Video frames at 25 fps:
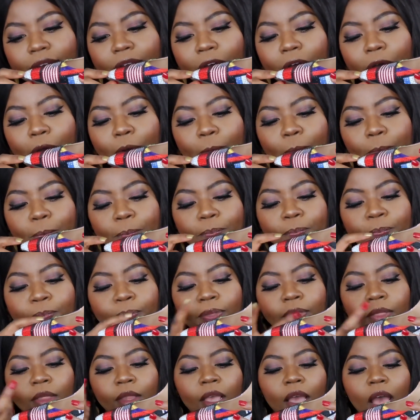
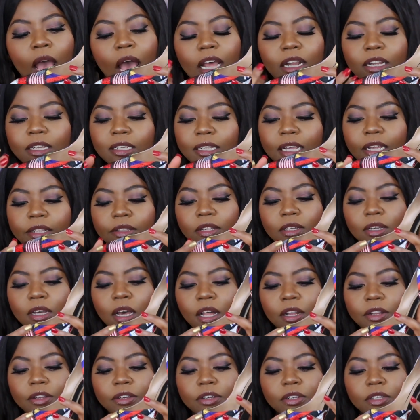I just like the
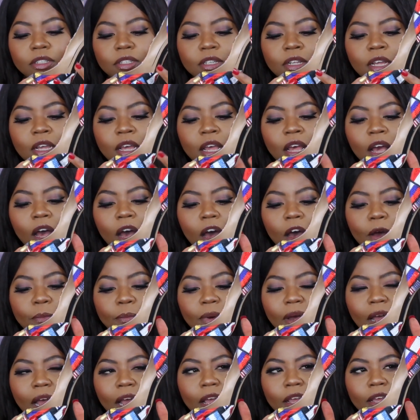colors.
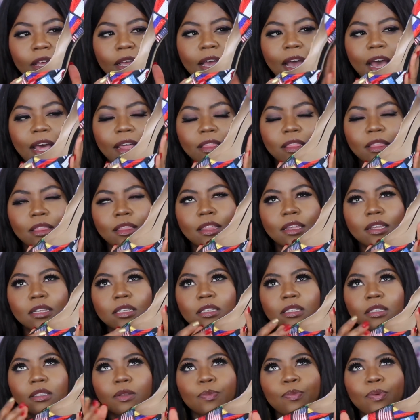I got
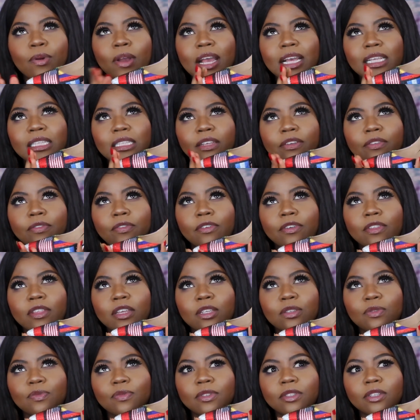this, the pricing for
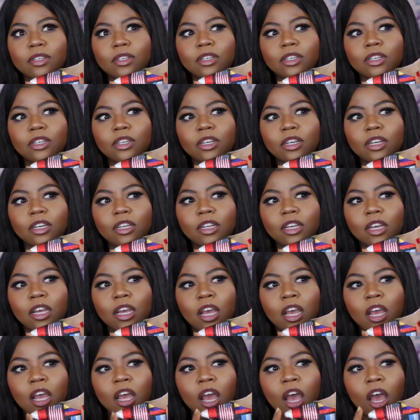this was a good
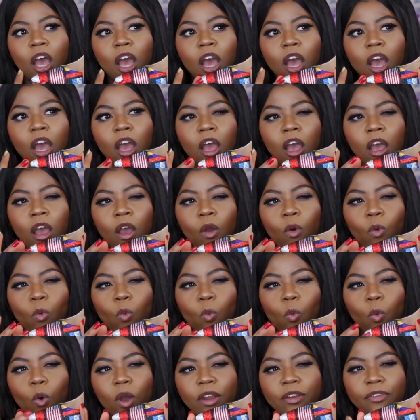
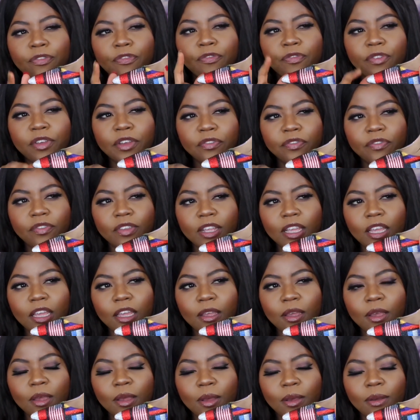
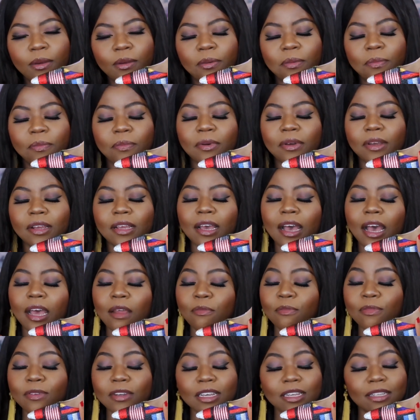$150, but
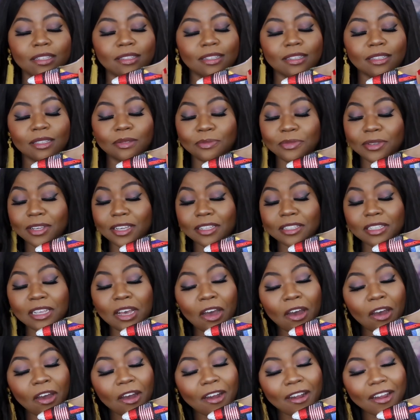God bless this man's
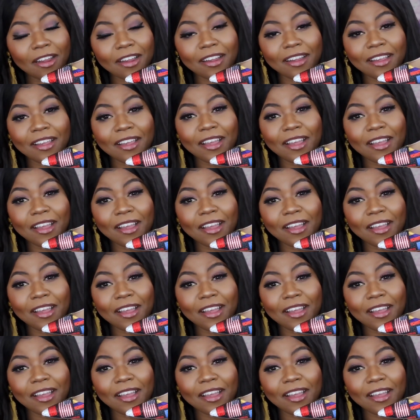heart.